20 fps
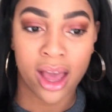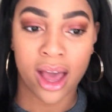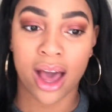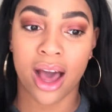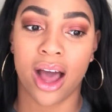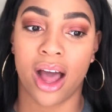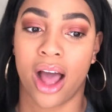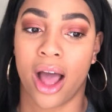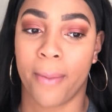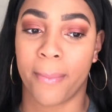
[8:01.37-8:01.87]

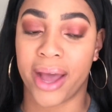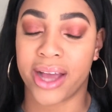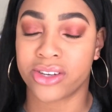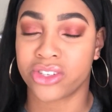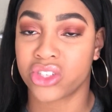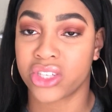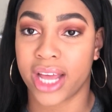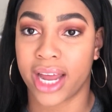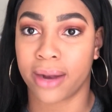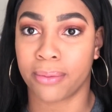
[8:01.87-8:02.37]
I just
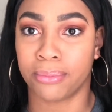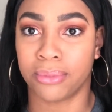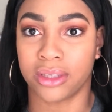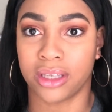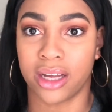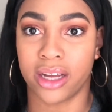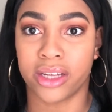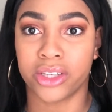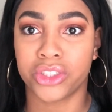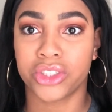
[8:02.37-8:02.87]
added
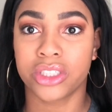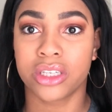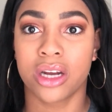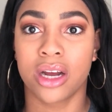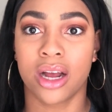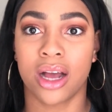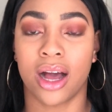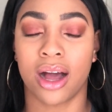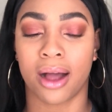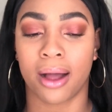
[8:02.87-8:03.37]
blush,
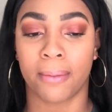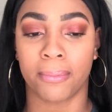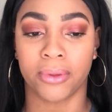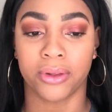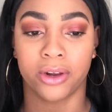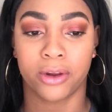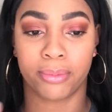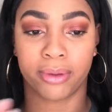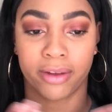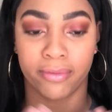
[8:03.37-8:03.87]
a little
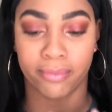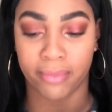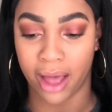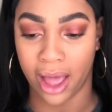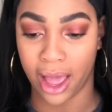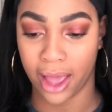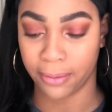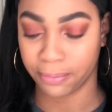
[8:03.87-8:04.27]
bit of my